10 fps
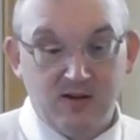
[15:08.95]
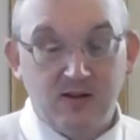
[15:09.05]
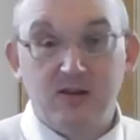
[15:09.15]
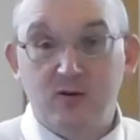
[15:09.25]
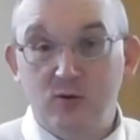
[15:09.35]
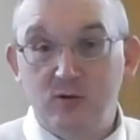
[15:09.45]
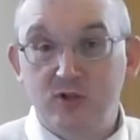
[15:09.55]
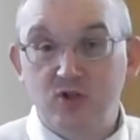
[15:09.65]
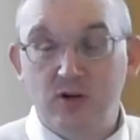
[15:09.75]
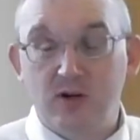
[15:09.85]
They rule the
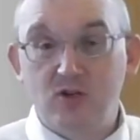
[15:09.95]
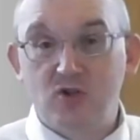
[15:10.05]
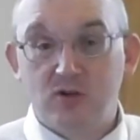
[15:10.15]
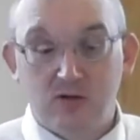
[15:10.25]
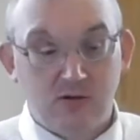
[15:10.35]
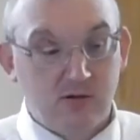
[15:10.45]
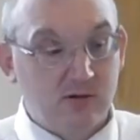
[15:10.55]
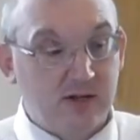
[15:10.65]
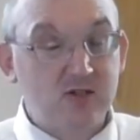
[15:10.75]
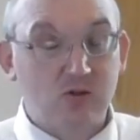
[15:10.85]
church, and
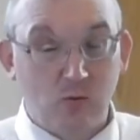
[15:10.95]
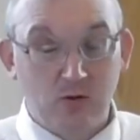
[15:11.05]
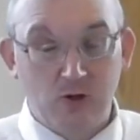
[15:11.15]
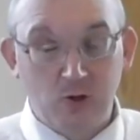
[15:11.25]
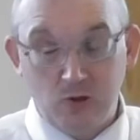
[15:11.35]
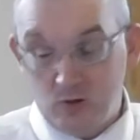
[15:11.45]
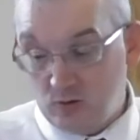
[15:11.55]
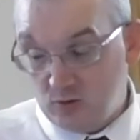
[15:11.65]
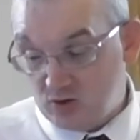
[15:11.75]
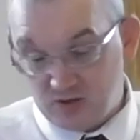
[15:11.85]
that's the word
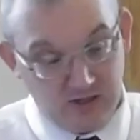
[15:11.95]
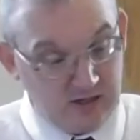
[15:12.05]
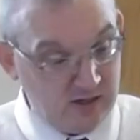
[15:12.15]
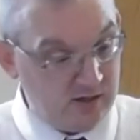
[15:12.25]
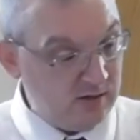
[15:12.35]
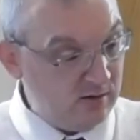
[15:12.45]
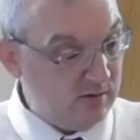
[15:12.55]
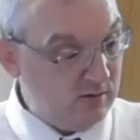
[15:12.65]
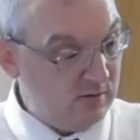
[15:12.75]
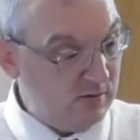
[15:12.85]
used in
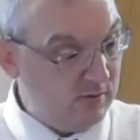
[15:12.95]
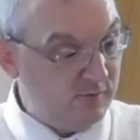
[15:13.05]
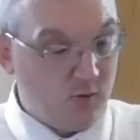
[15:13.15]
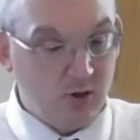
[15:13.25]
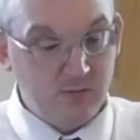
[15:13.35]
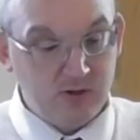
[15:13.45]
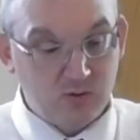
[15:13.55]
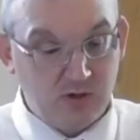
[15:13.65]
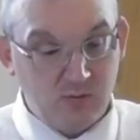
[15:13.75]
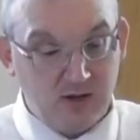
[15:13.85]
the form which
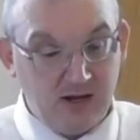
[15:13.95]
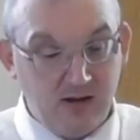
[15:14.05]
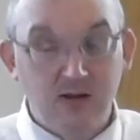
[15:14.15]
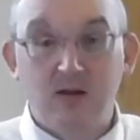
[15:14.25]
we read.